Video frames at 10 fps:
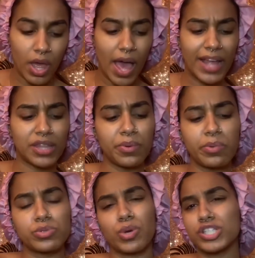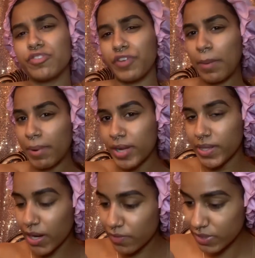I think we was watching Vampire
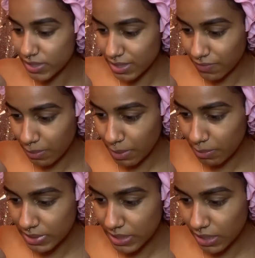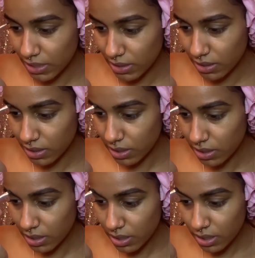Diaries, if I'm not mistaken.
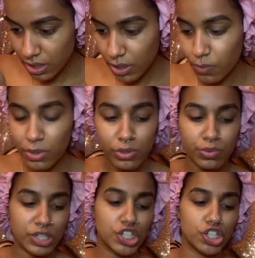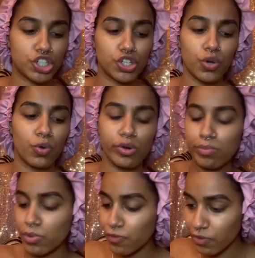We was watching a show or a
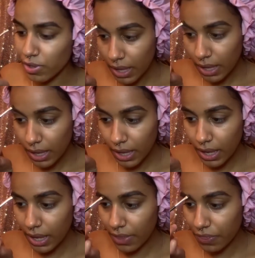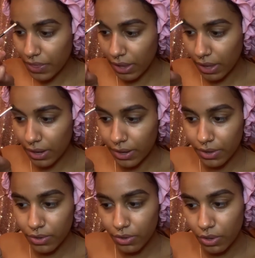movie. And then,
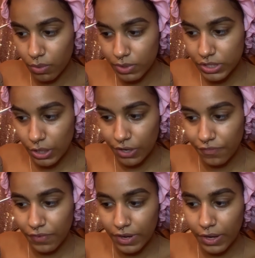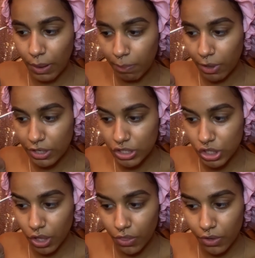you know, we started filling up on each
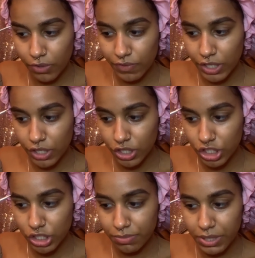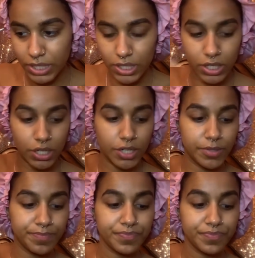other, regular schmergala.